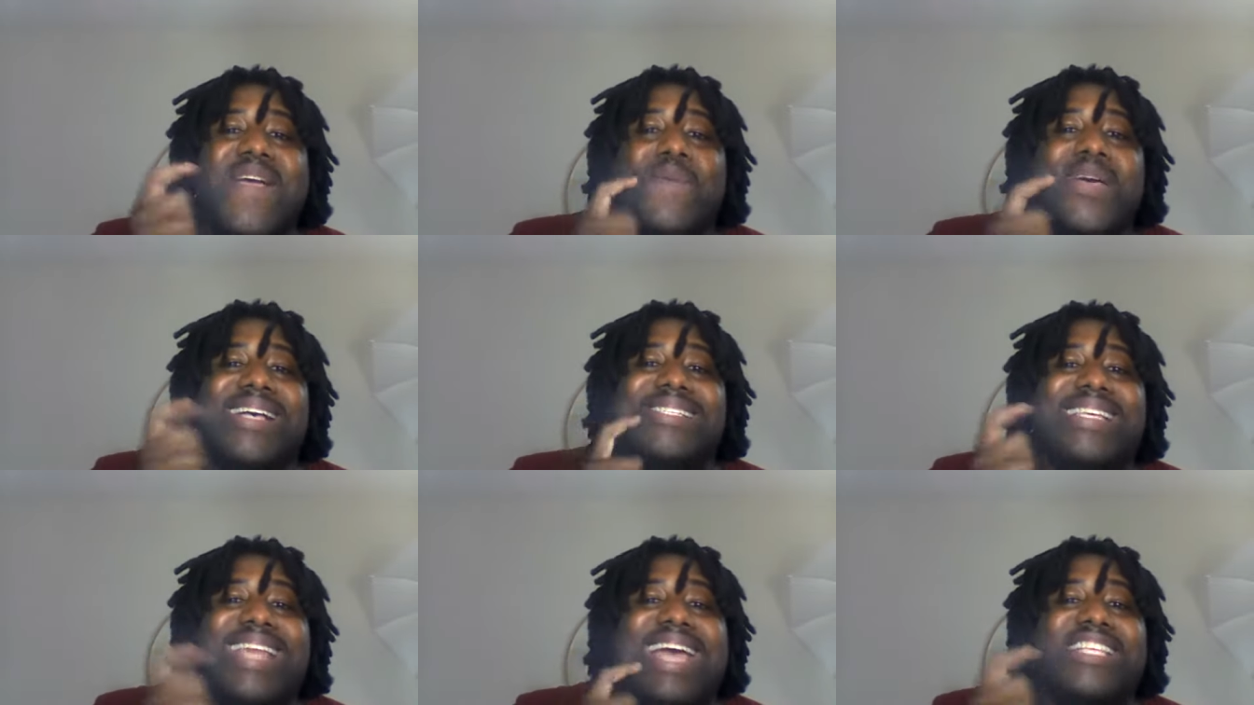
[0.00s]
Because
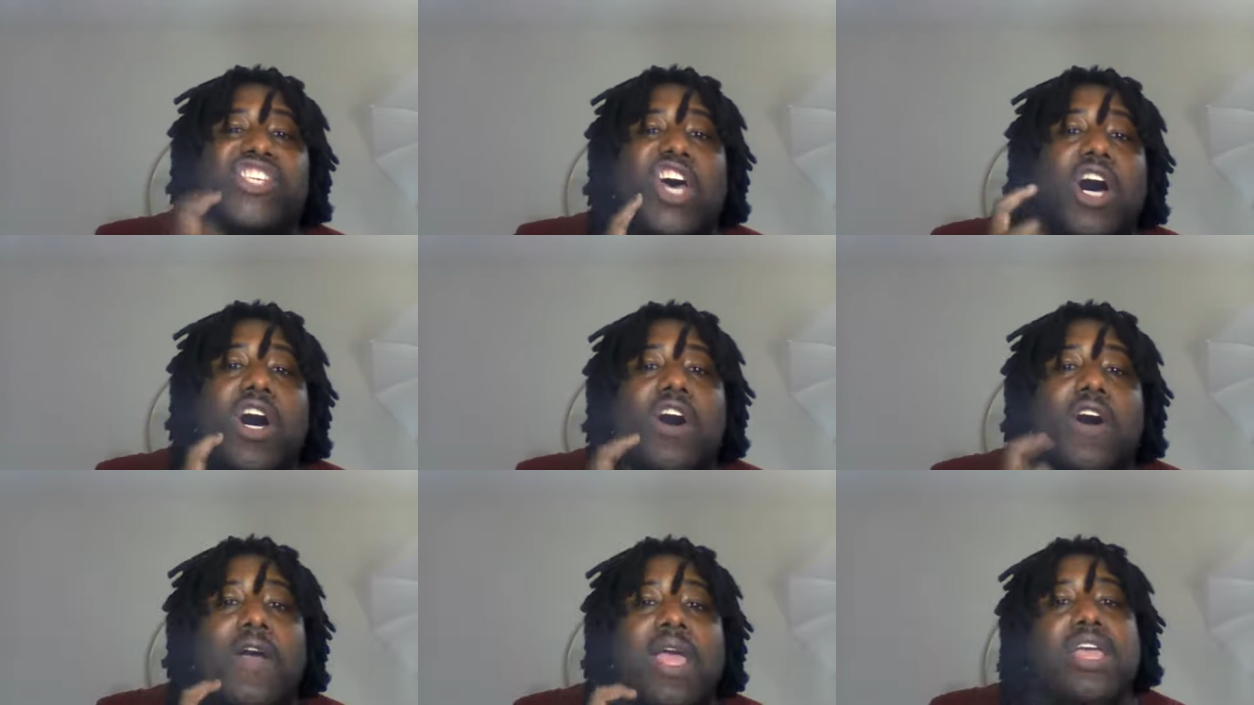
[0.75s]
of that
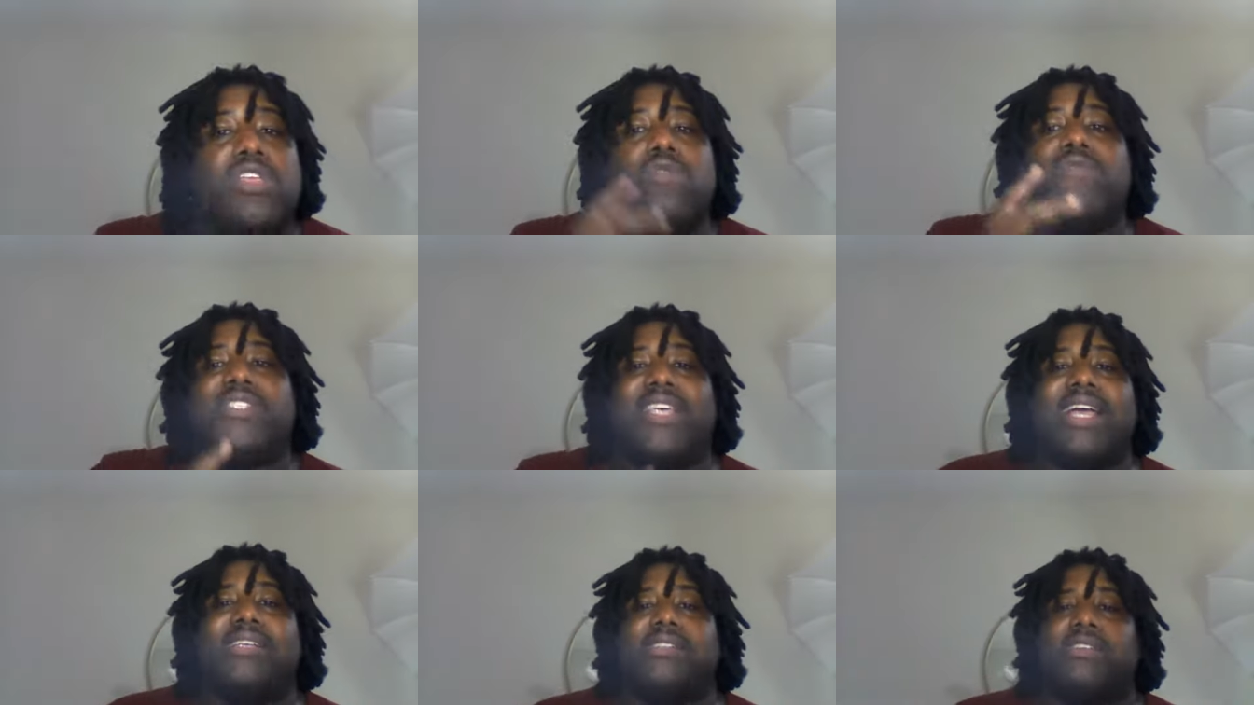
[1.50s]
tongue. You
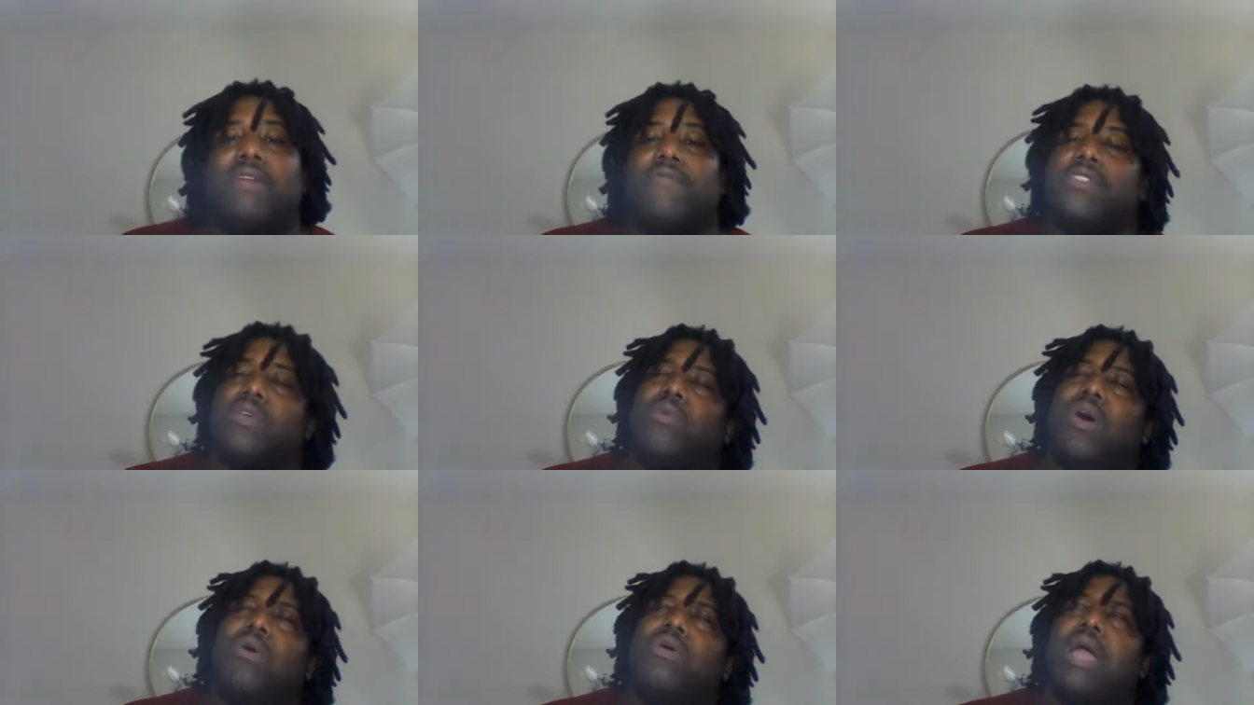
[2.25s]
said stuff and said, well,
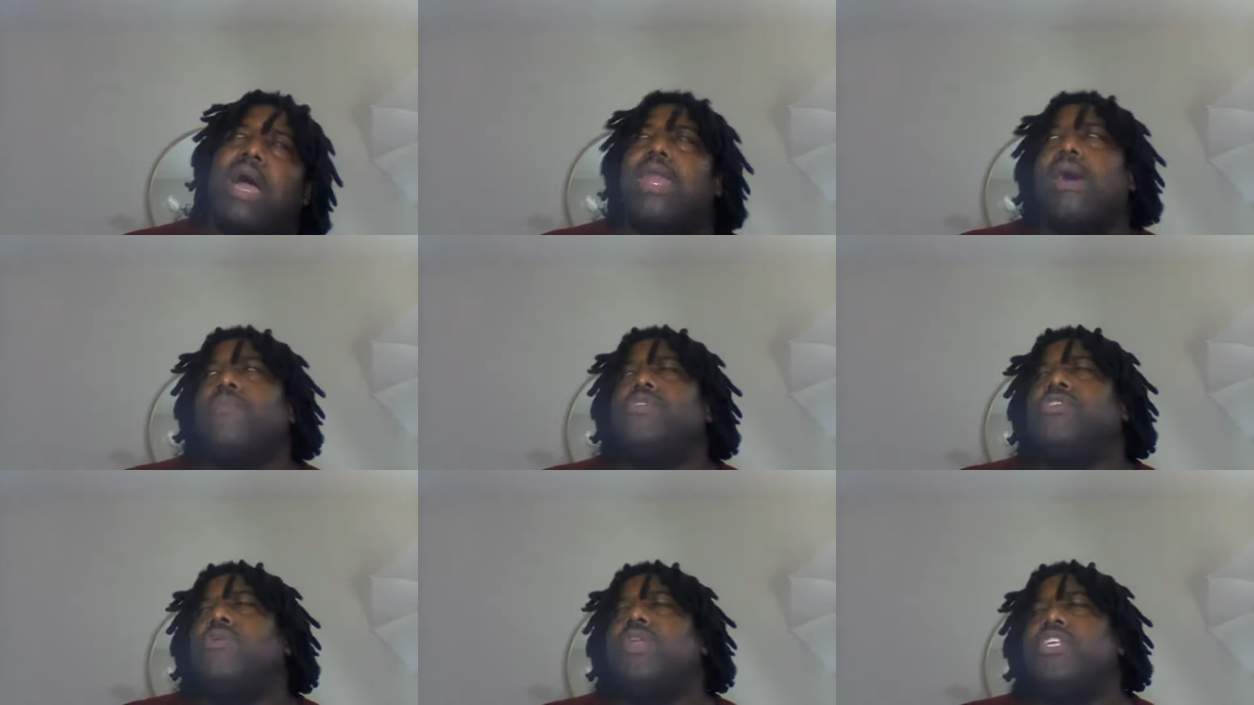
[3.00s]
oh God, I was
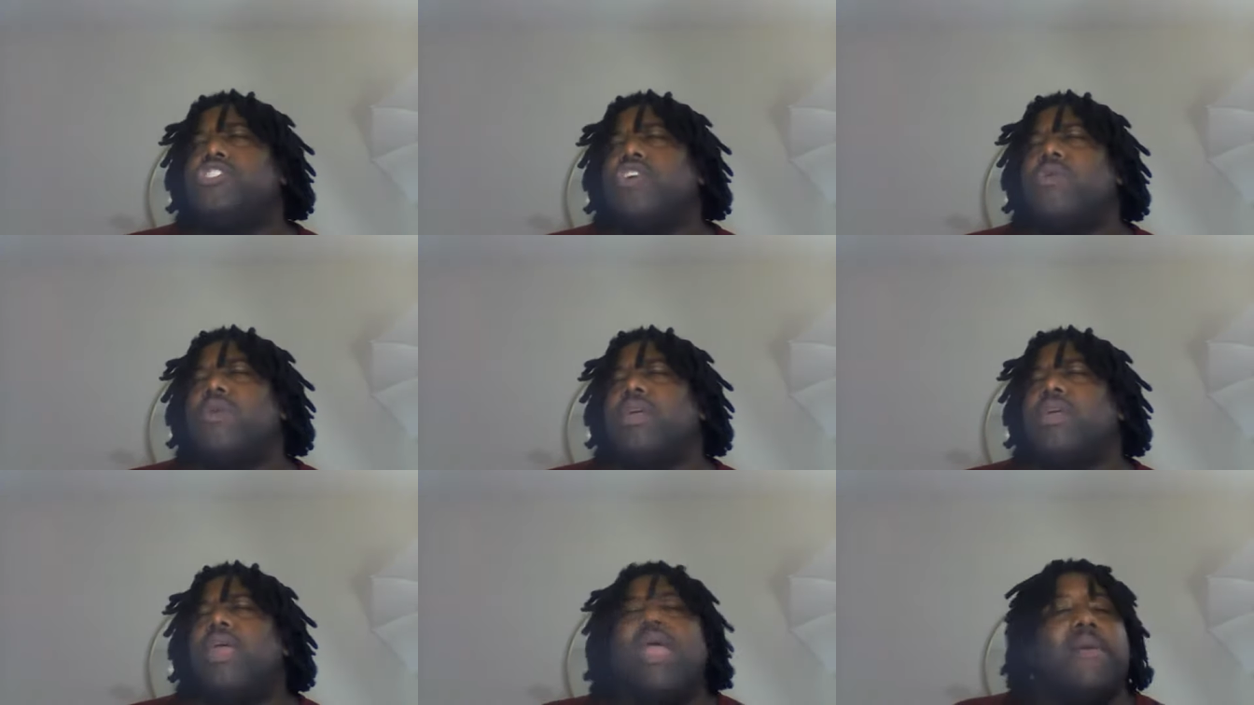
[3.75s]
only joking.
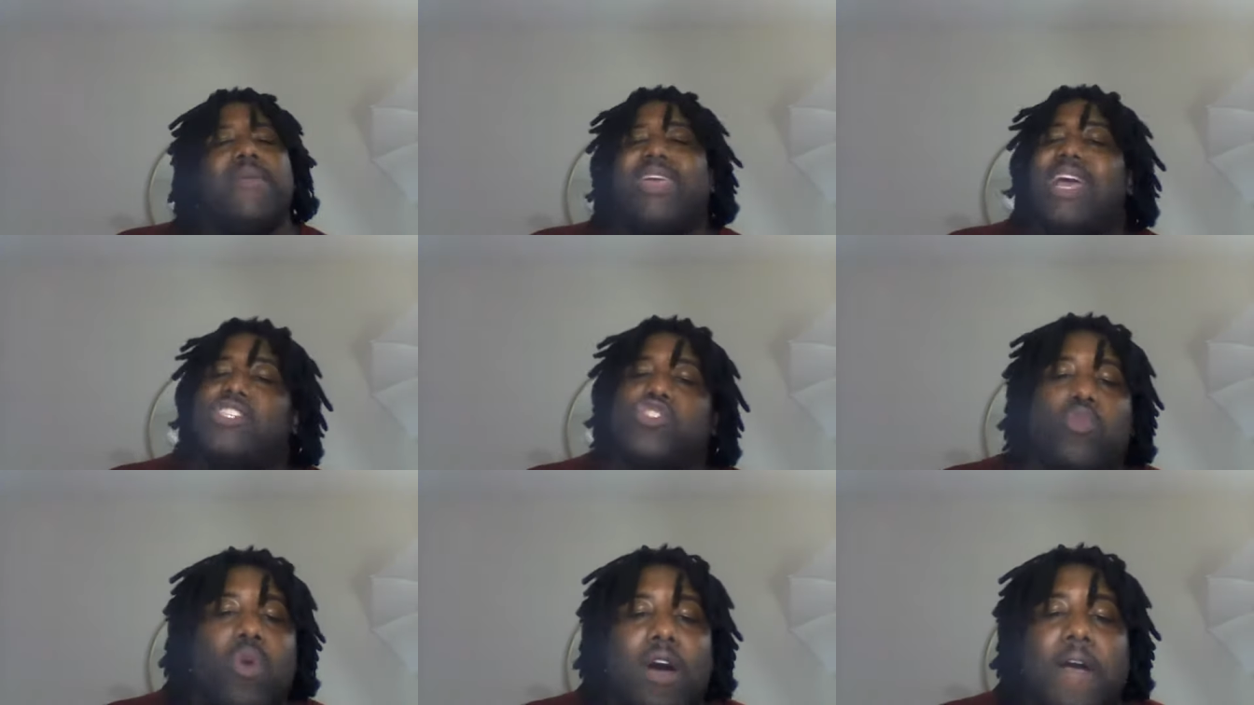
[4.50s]
Guess
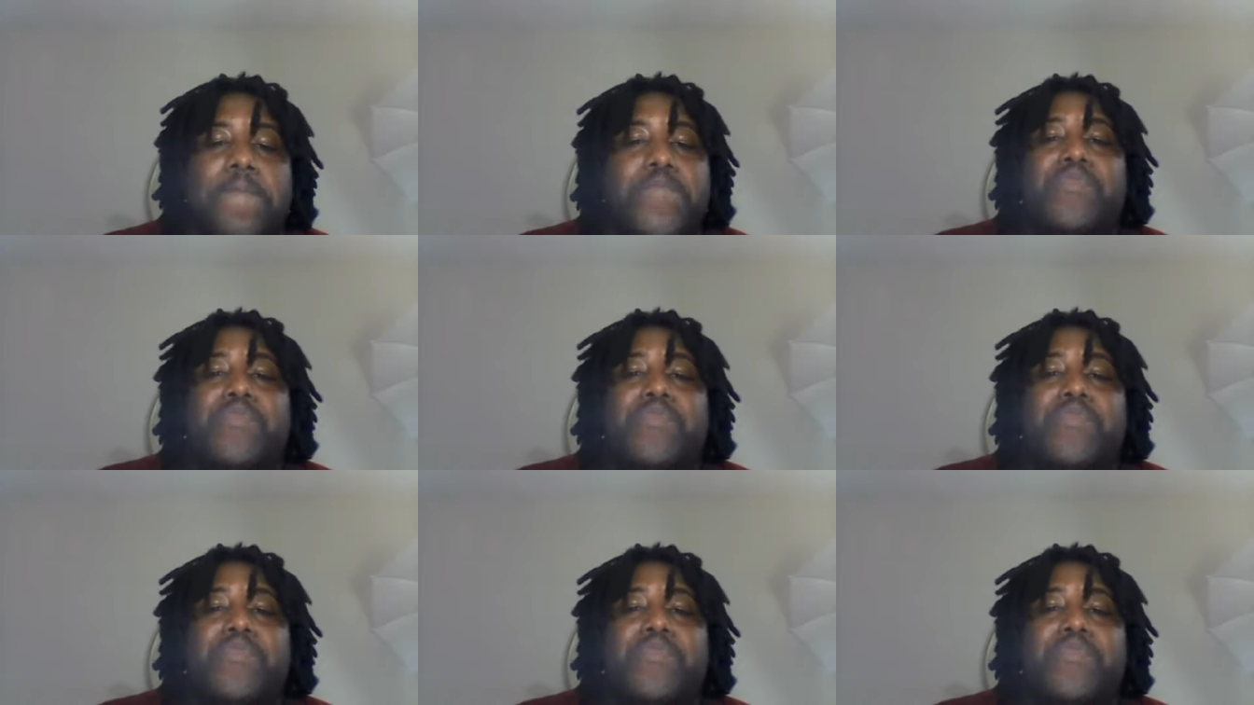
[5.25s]
what?